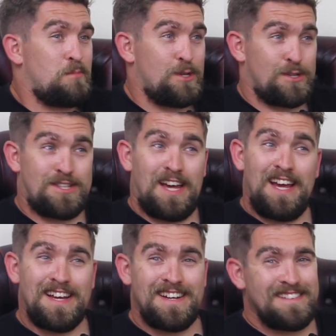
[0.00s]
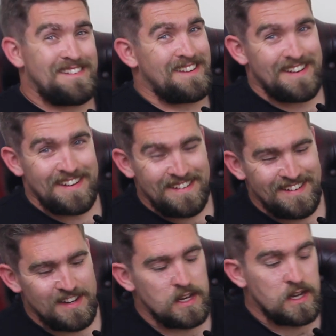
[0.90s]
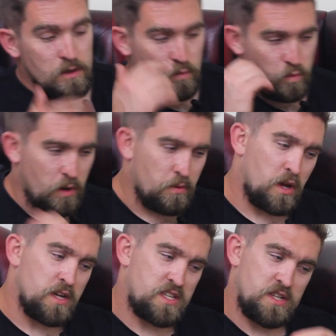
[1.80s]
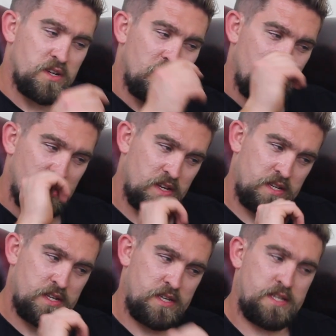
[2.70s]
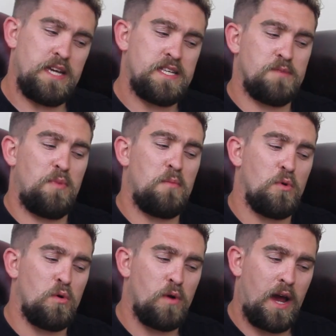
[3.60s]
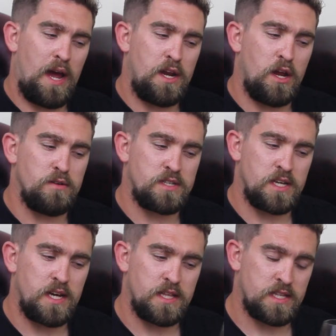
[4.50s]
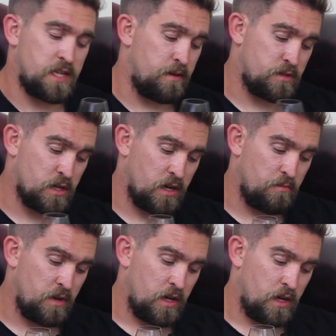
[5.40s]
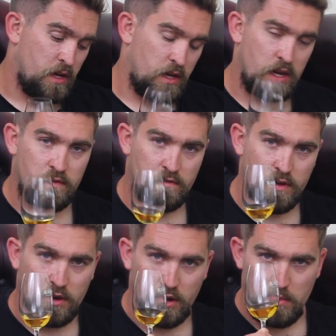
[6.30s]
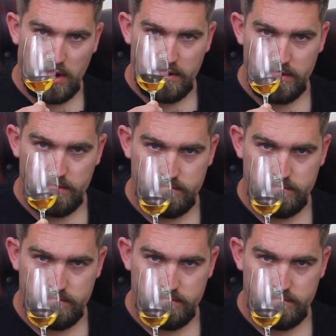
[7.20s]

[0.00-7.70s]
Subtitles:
Just saying, you know. Well, I would like to taste a bit more and nose it at the same time, if you don't mind.